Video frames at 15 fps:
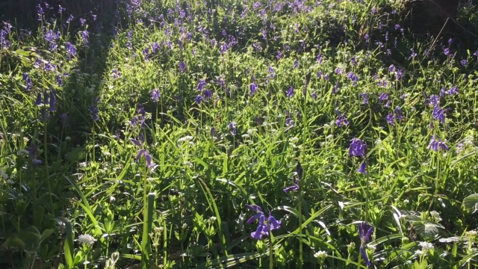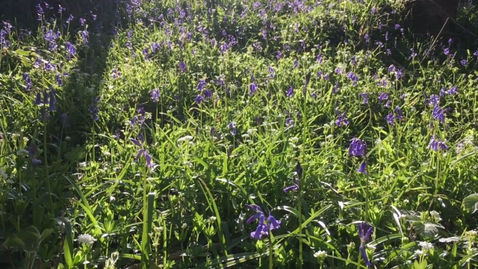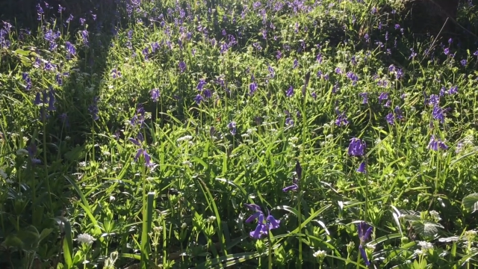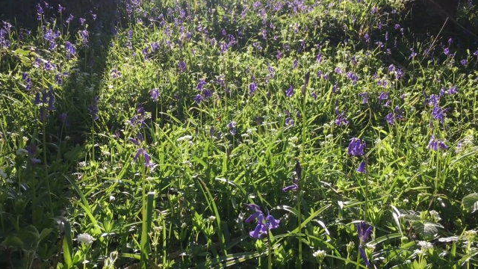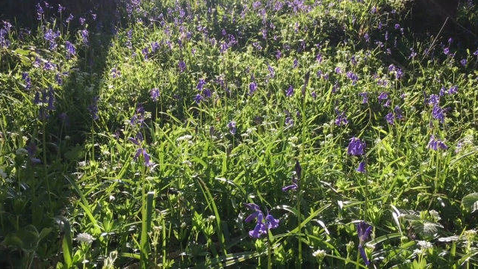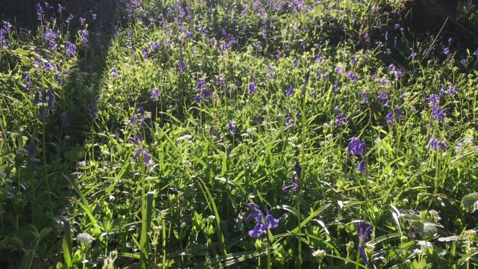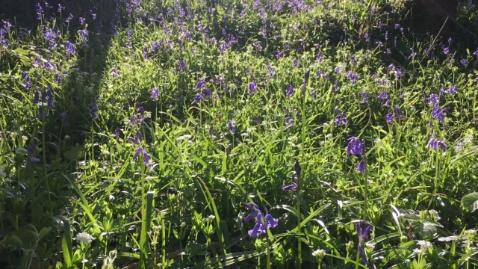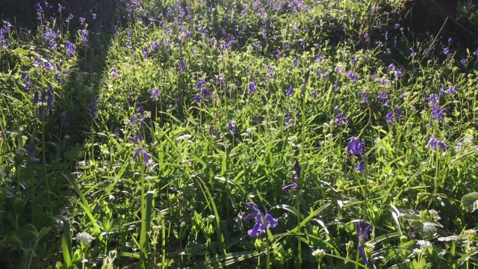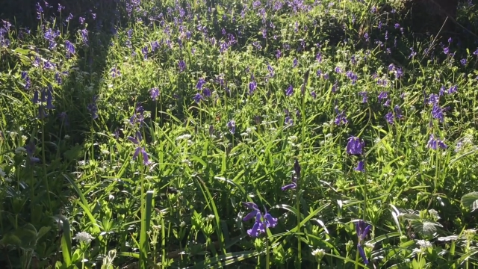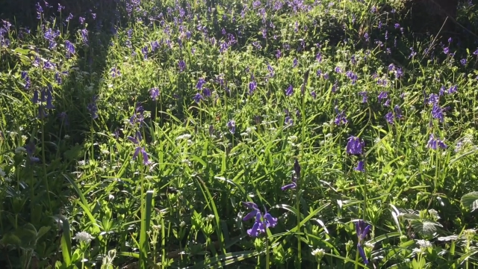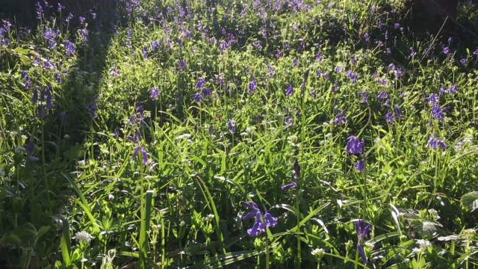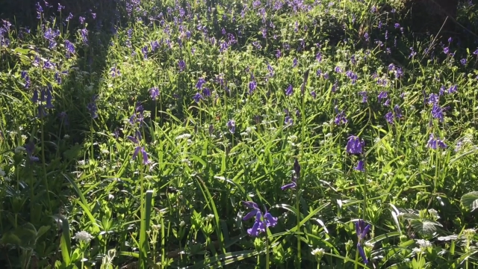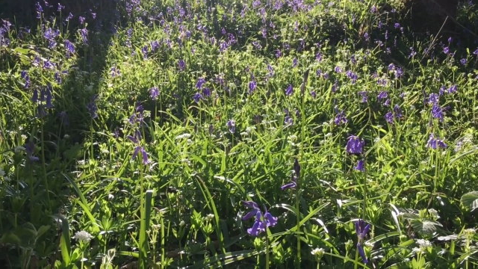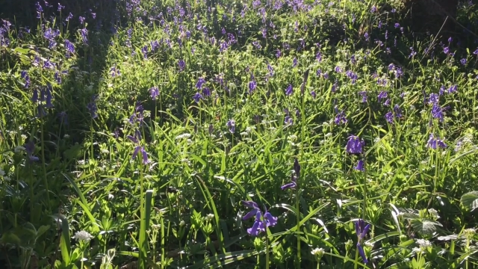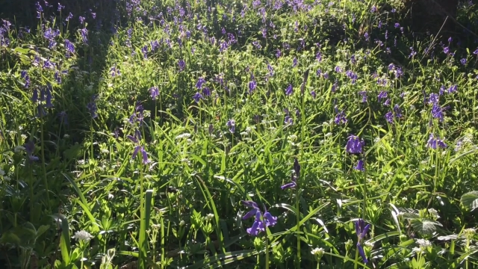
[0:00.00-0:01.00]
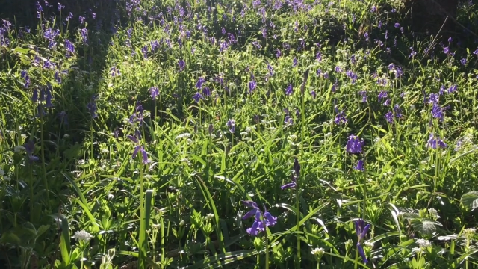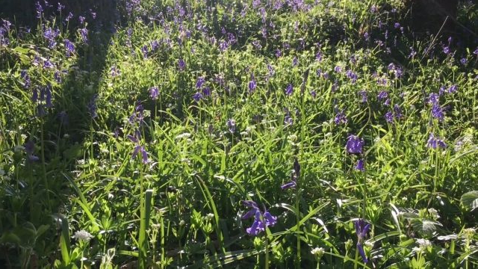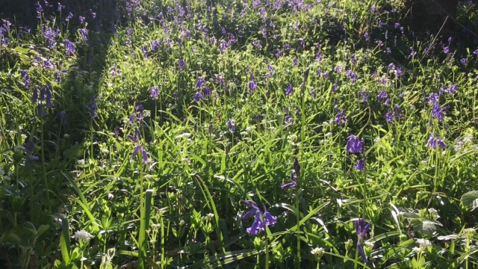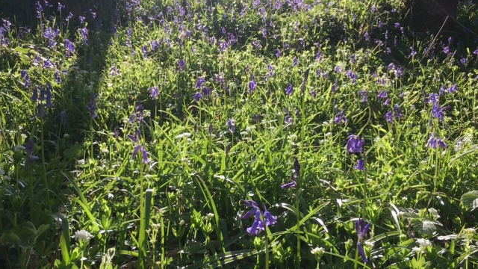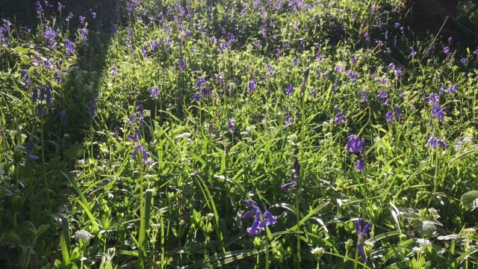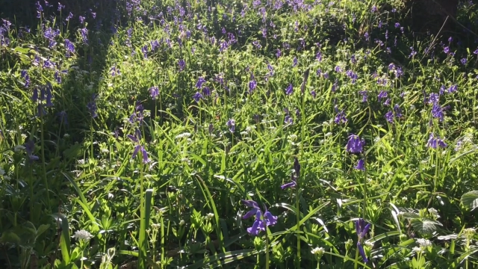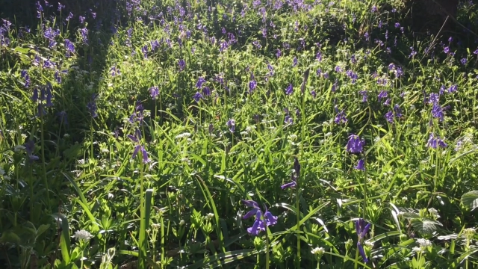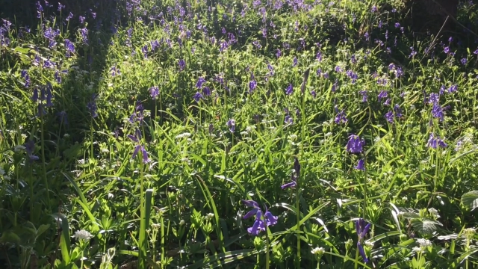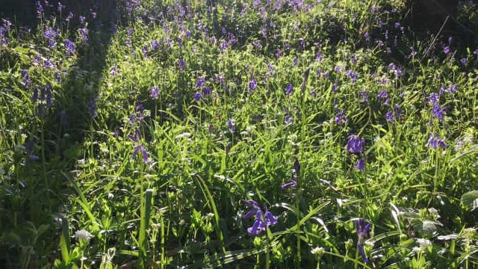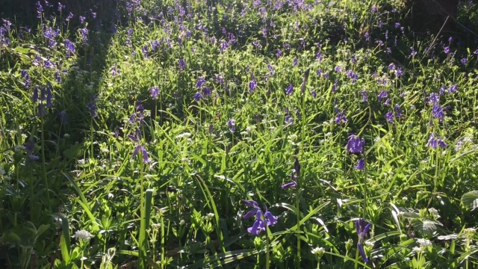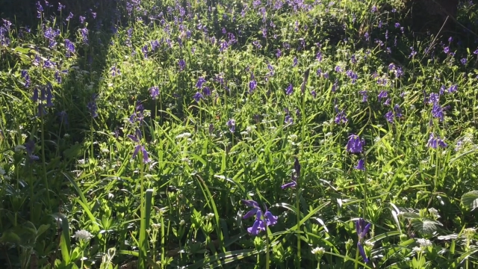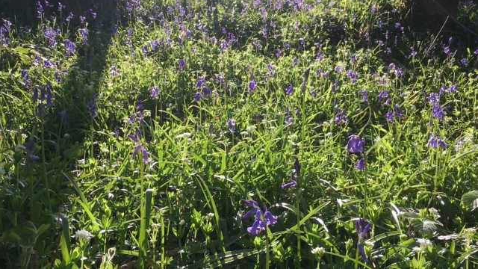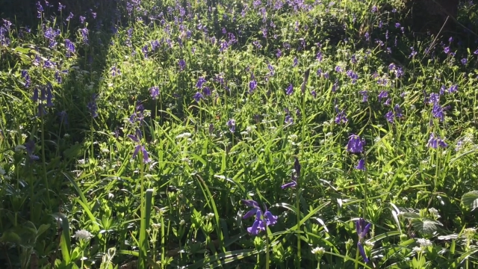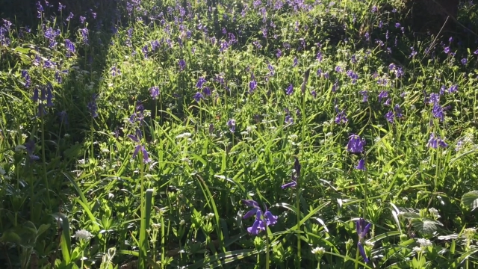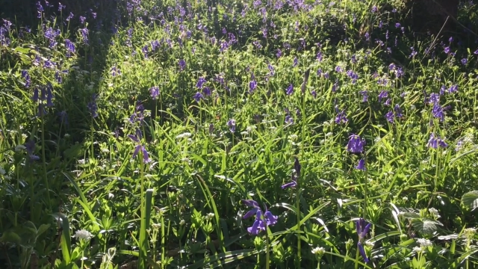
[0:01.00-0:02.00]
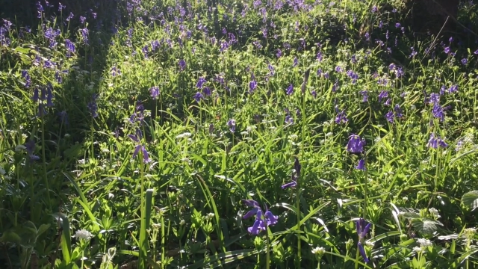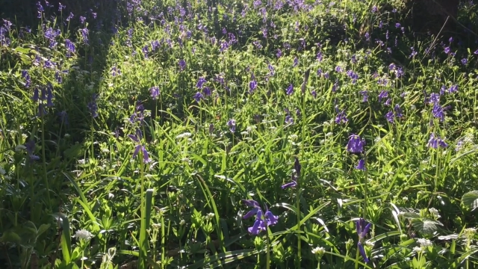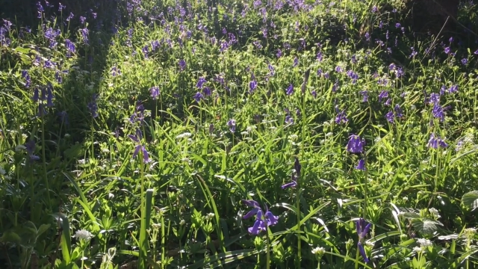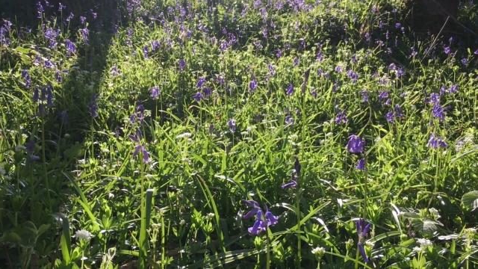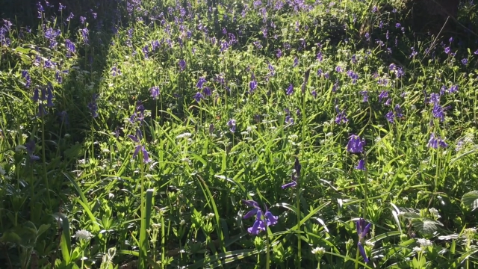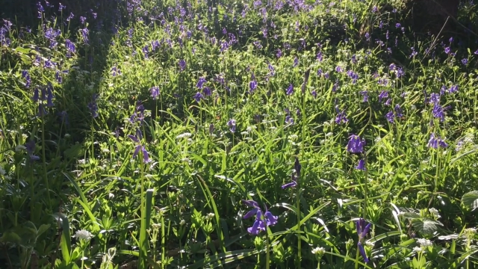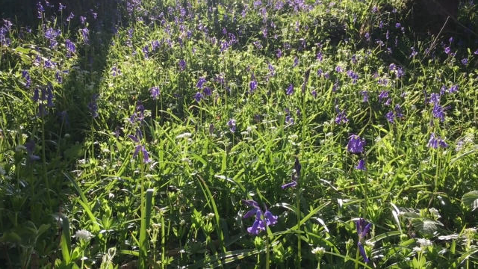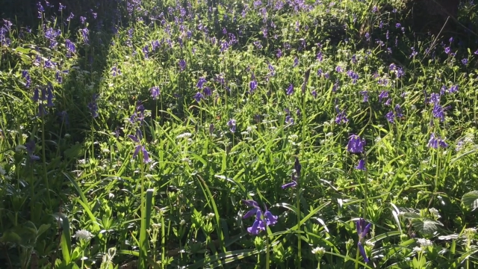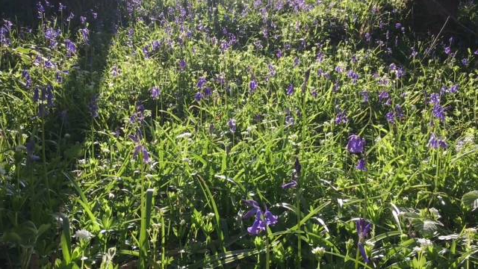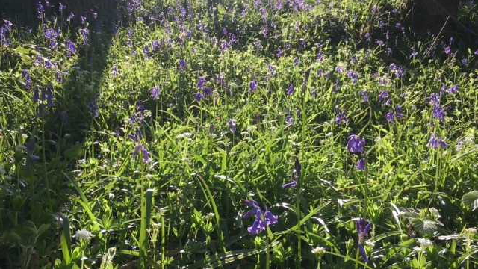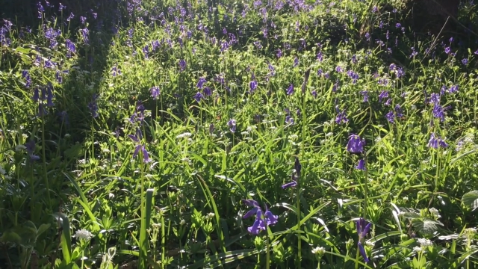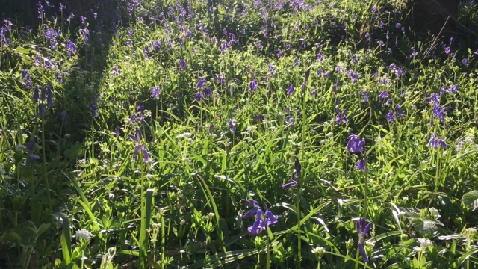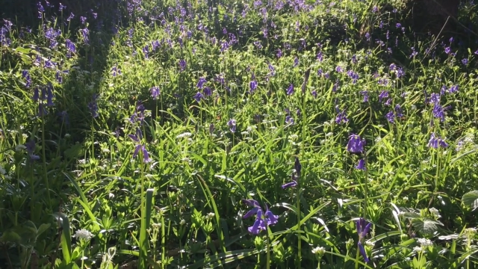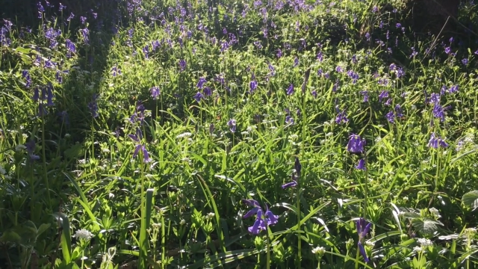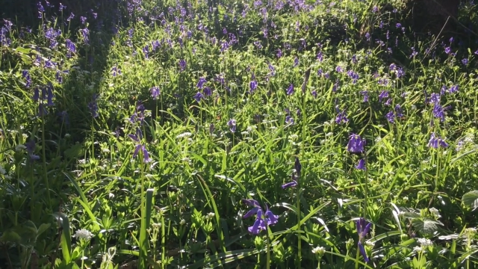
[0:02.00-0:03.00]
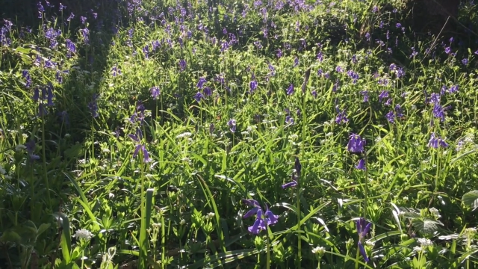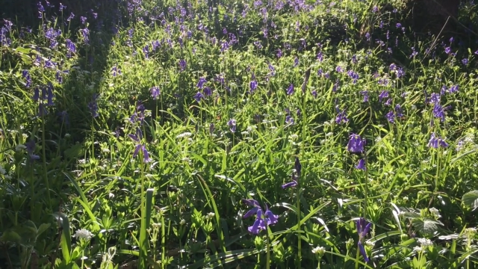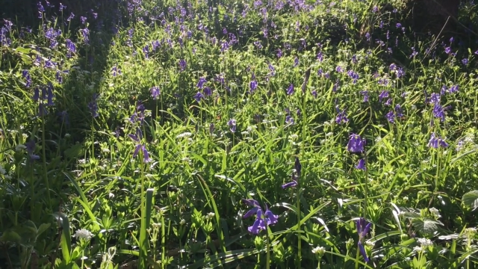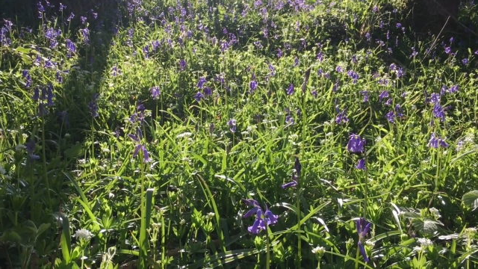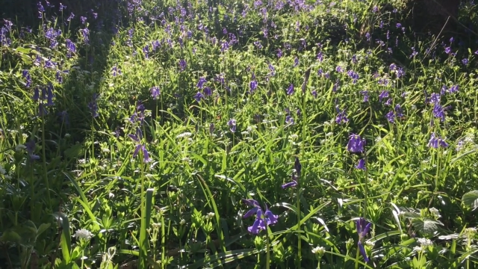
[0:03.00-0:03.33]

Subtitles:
Nobody's mouth can be seen.